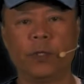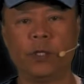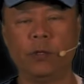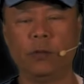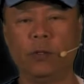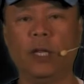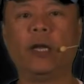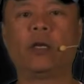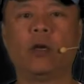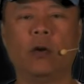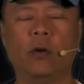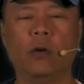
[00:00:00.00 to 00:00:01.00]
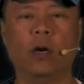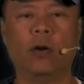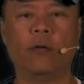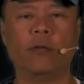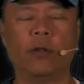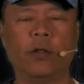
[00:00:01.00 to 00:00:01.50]
to let go
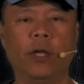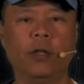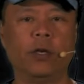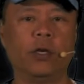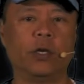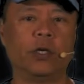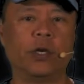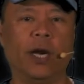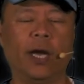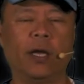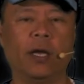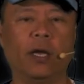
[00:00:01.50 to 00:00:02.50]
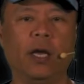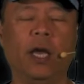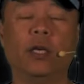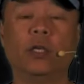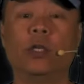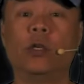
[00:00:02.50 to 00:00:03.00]
of the thing that you're tracking
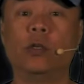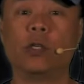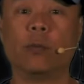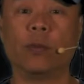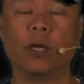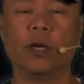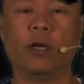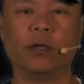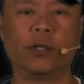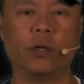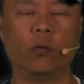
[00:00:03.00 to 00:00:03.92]
and choose something else?